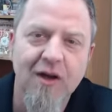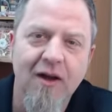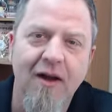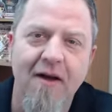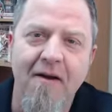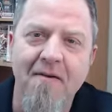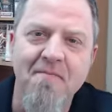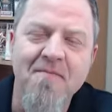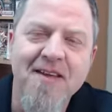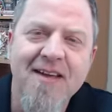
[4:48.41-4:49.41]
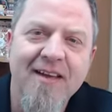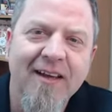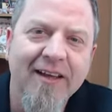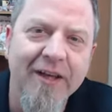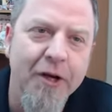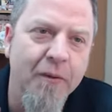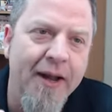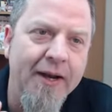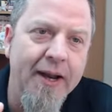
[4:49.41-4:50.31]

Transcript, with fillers: Um, you know, and,